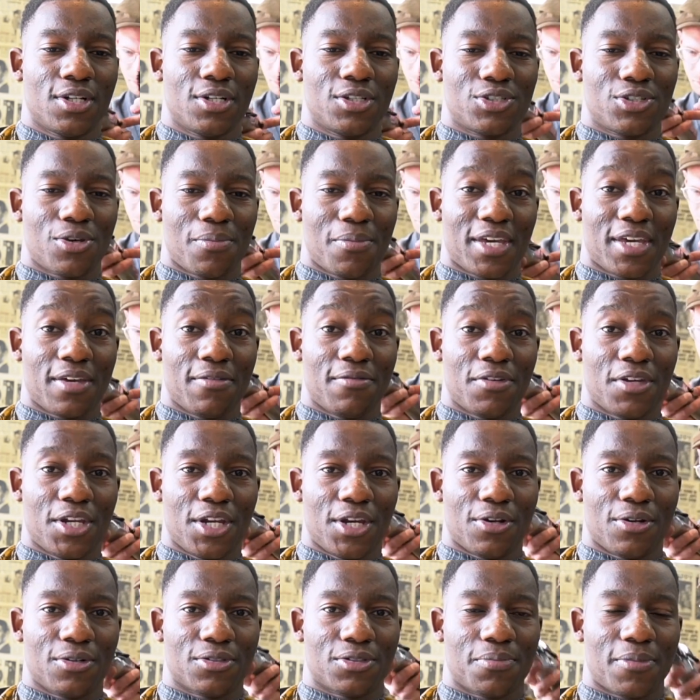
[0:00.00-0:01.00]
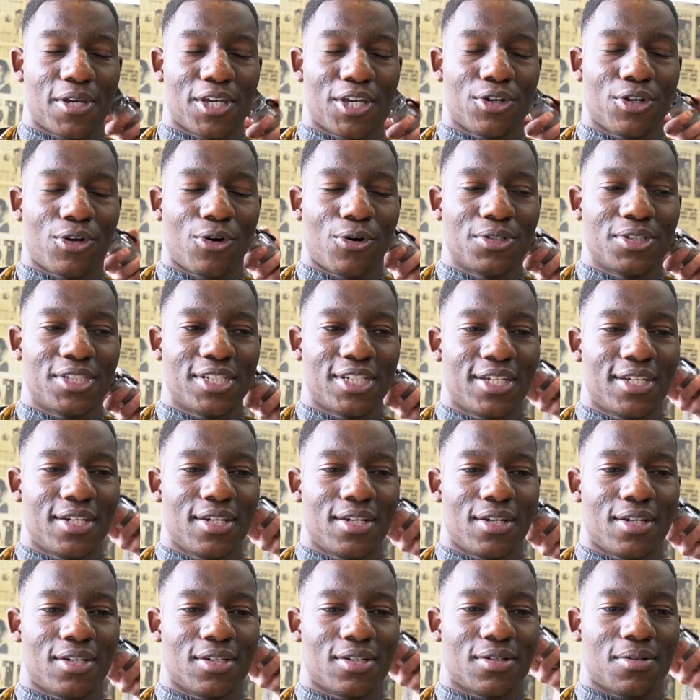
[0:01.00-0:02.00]
So making videos, making
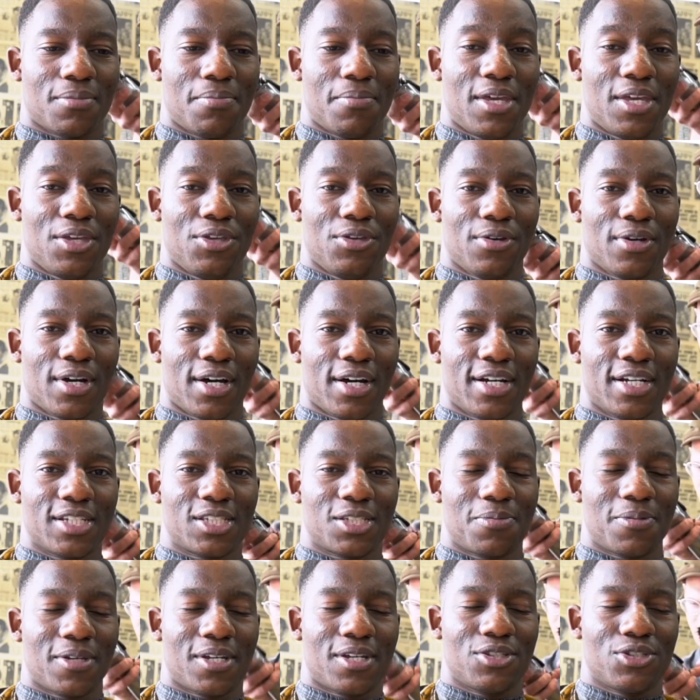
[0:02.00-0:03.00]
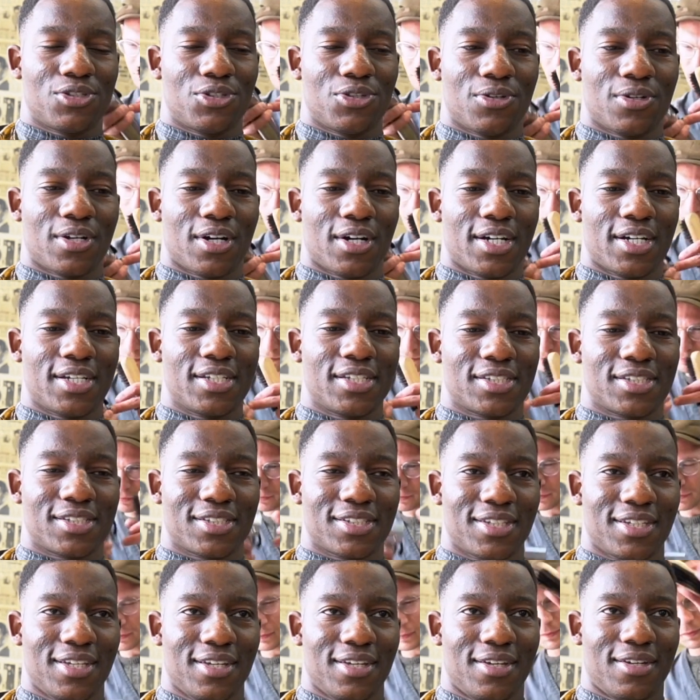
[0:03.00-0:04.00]
content, meeting you guys, speaking to you guys,
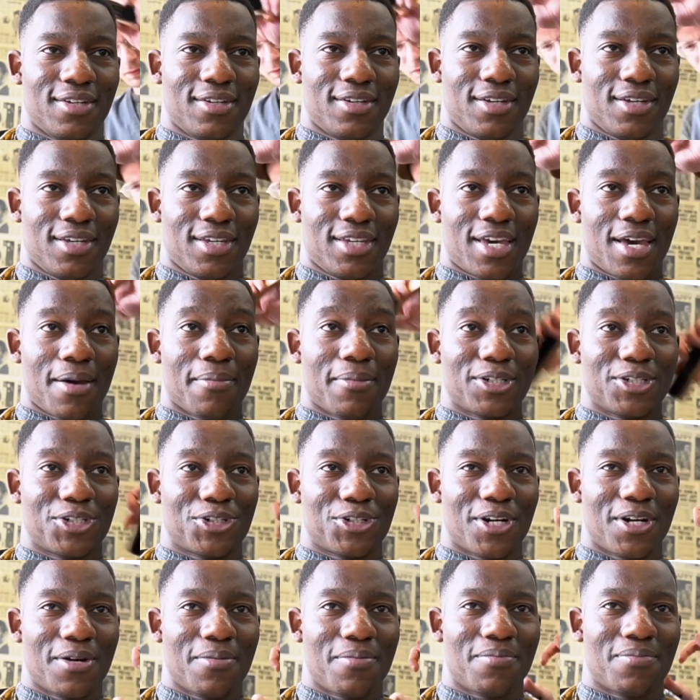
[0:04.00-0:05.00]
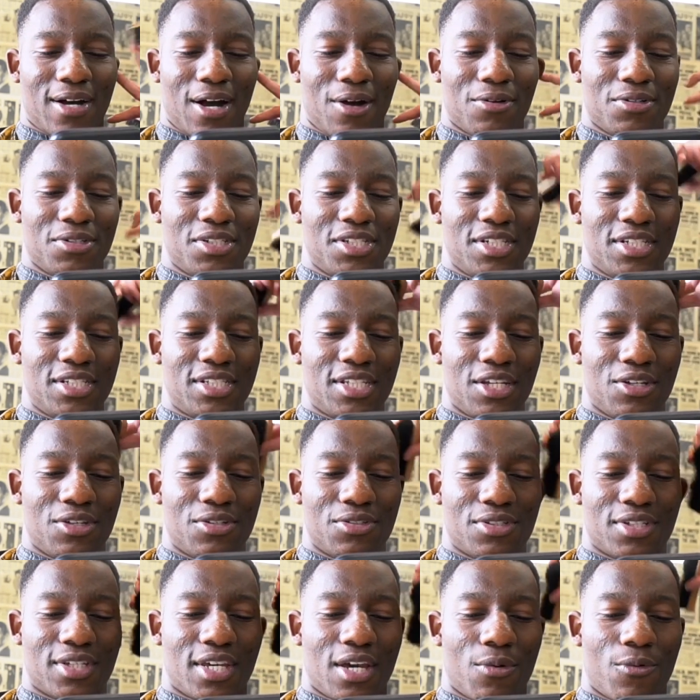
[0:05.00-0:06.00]
get my trim. How long did it take
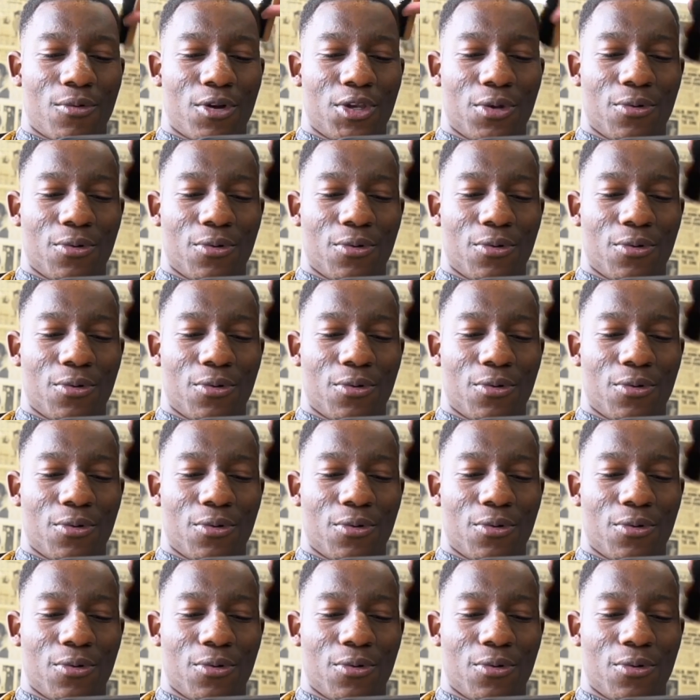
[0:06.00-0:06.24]
you to get where